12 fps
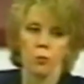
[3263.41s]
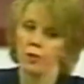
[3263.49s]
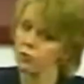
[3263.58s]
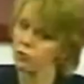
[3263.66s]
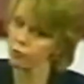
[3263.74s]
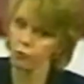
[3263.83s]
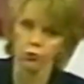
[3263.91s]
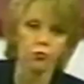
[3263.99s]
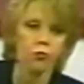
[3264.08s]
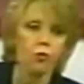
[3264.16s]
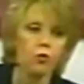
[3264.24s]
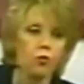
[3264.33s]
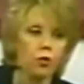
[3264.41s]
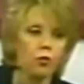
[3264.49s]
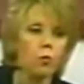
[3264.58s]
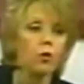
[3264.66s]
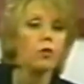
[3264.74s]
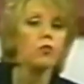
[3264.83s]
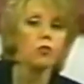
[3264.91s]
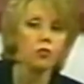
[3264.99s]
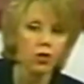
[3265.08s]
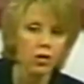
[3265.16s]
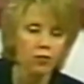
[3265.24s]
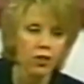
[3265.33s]
you don't, because the first voice you hear in the morning is
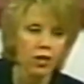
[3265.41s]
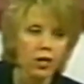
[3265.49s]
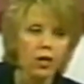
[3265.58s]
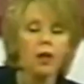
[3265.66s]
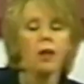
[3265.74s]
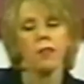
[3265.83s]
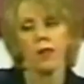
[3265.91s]
your TV,